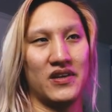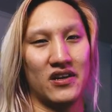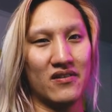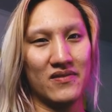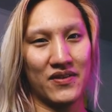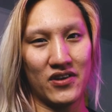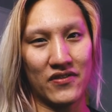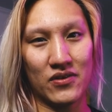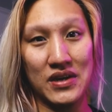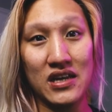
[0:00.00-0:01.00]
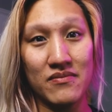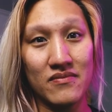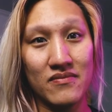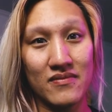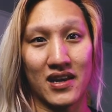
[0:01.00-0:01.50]
You know, if you ever meet him,
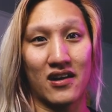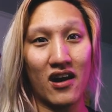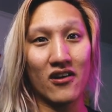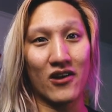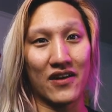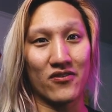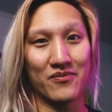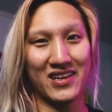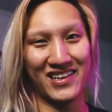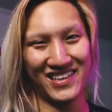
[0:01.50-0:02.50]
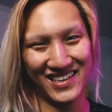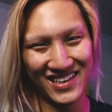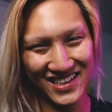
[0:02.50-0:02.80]
get an autograph from me.